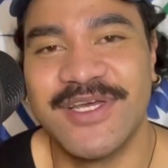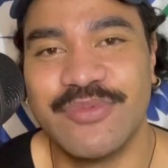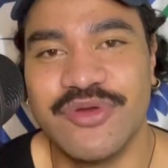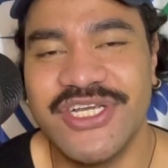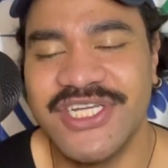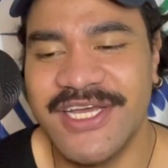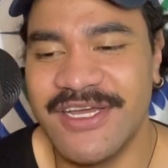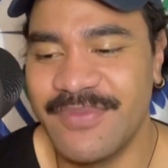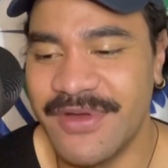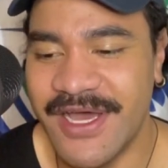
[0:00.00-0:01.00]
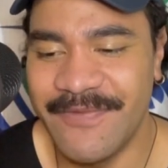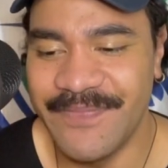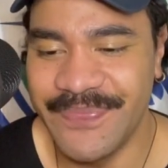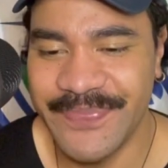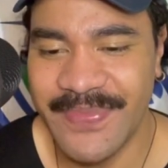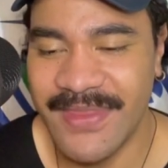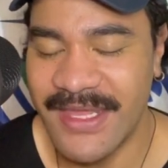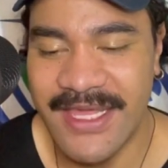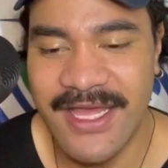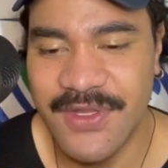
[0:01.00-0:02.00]
I'd appreciate it. But
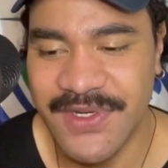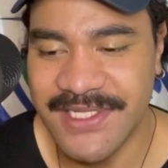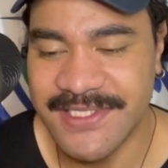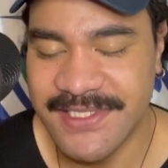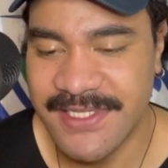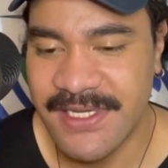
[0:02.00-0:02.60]
yeah, look, it's